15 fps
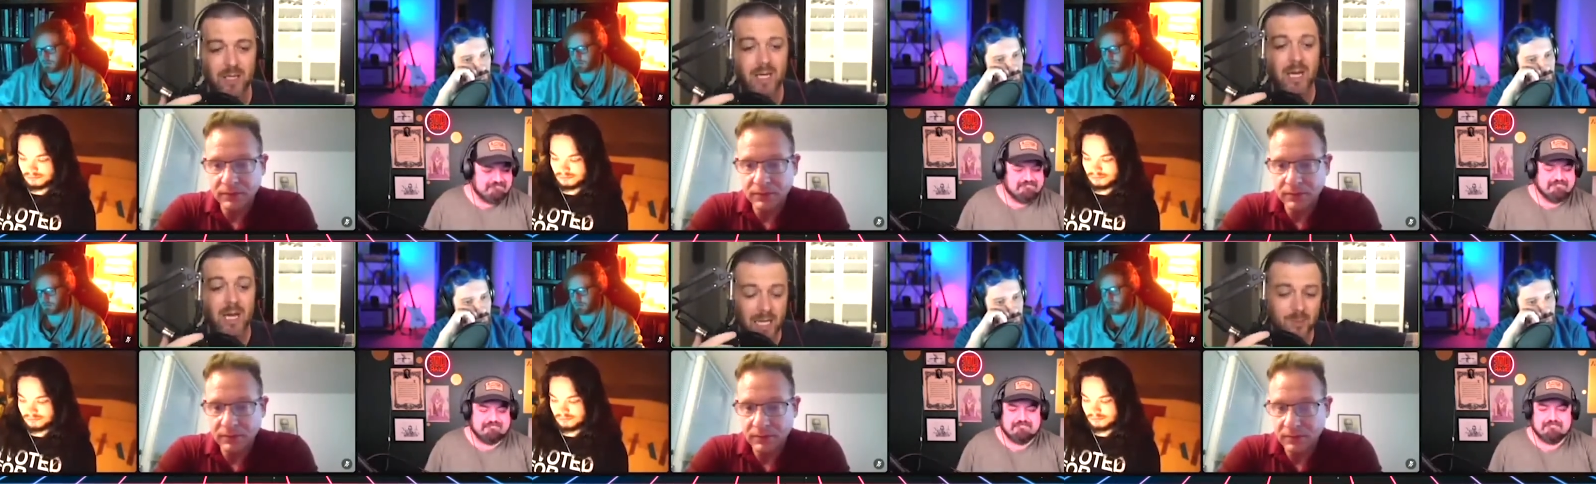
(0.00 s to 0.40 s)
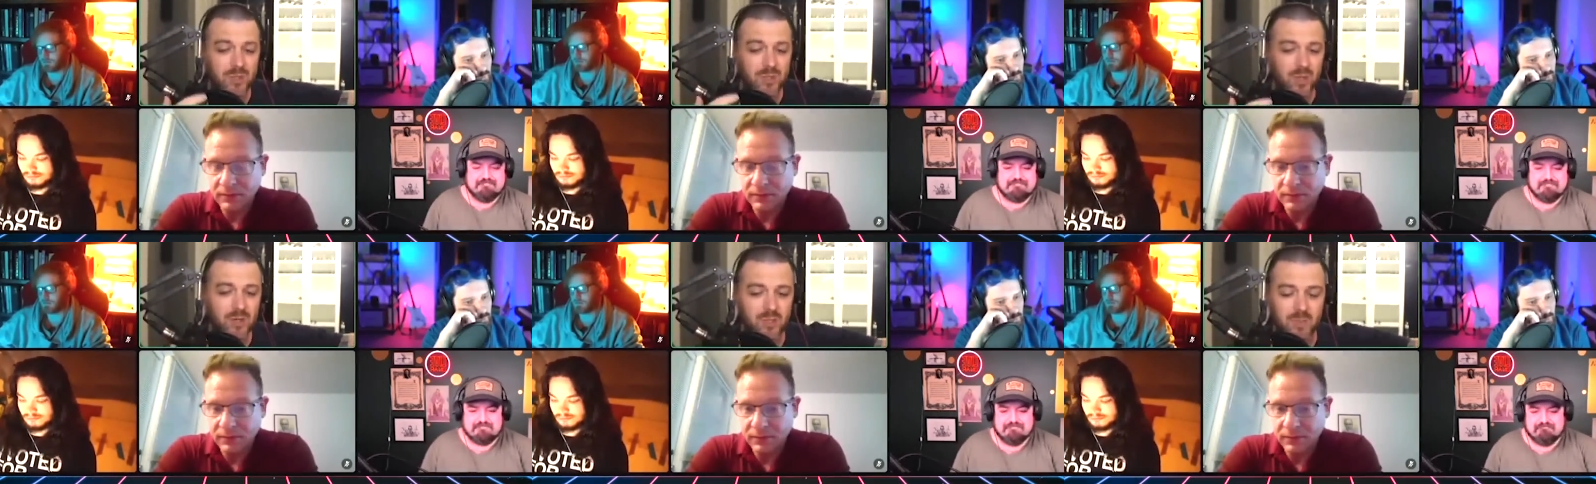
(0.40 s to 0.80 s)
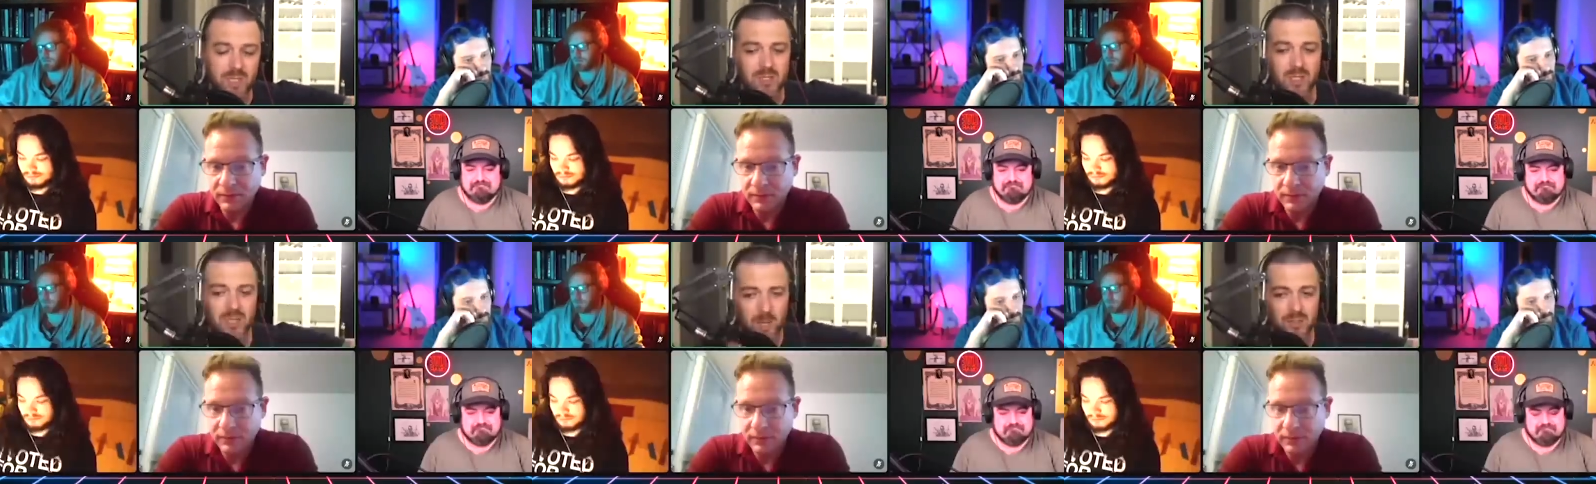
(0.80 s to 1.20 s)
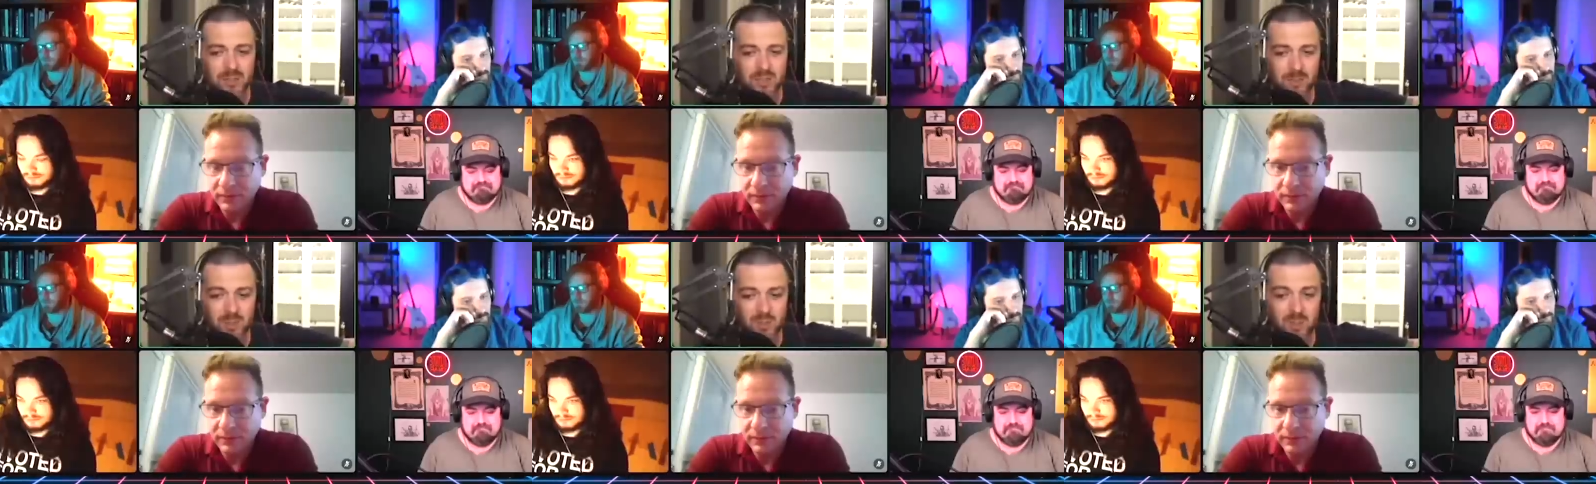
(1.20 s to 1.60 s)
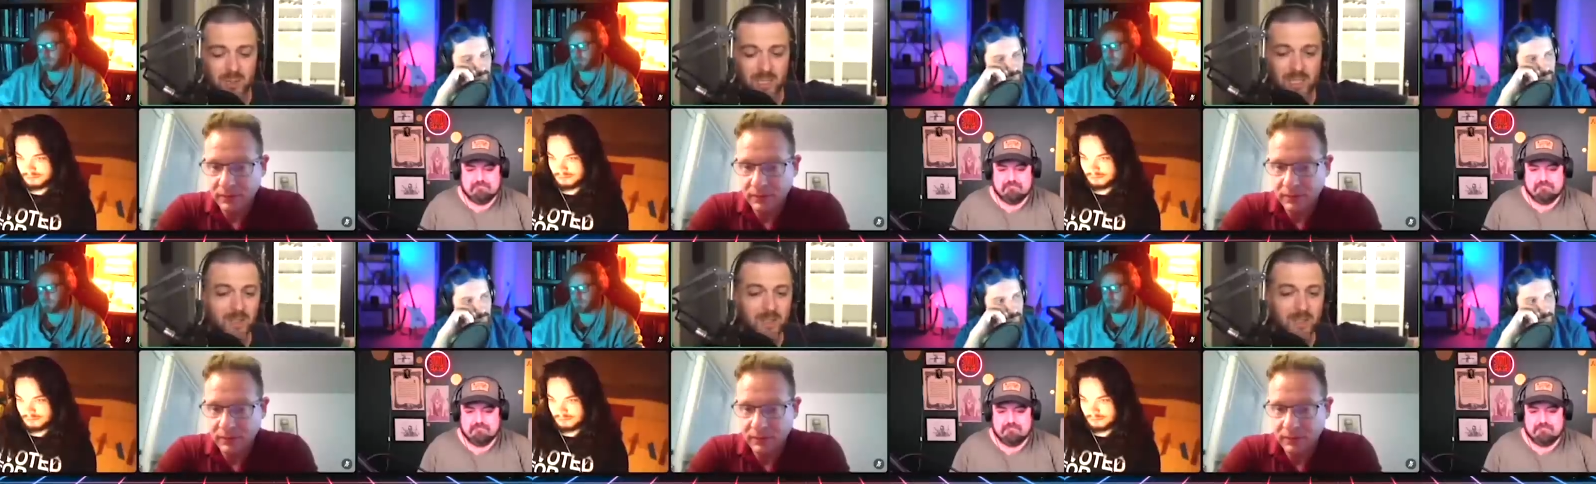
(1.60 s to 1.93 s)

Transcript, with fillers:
Speaker 1: And it was also mentioned a couple of times during the meeting,